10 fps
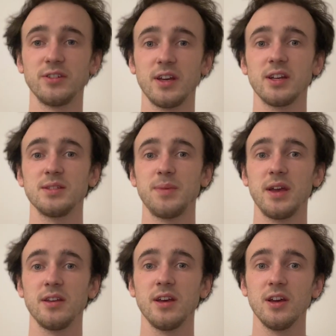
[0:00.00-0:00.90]
tickets
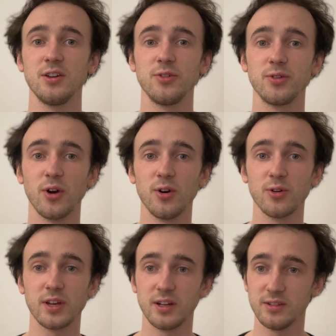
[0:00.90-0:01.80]
paid to go
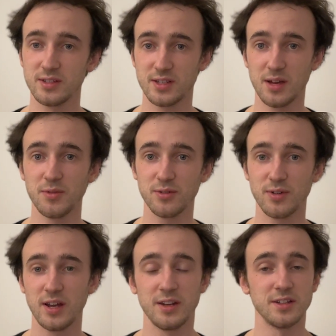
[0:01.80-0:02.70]
kill some
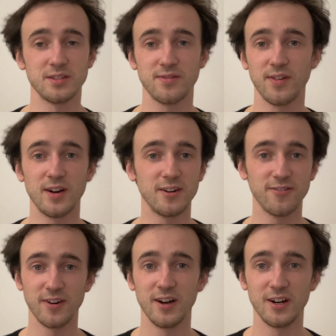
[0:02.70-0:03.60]
Ukrainians far
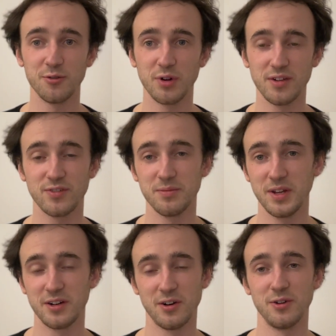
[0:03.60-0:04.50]
away from
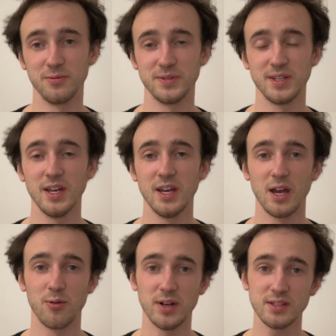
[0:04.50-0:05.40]
their homes.
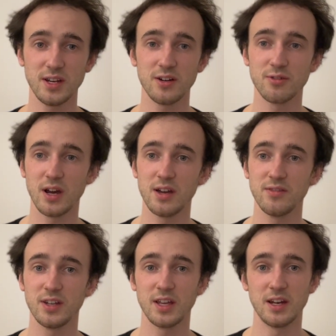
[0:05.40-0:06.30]
And once they
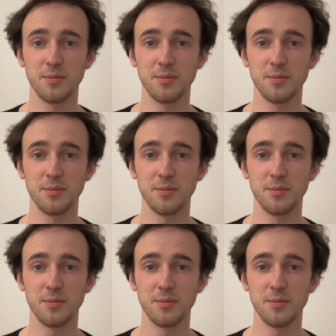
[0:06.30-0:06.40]
arrive, they get a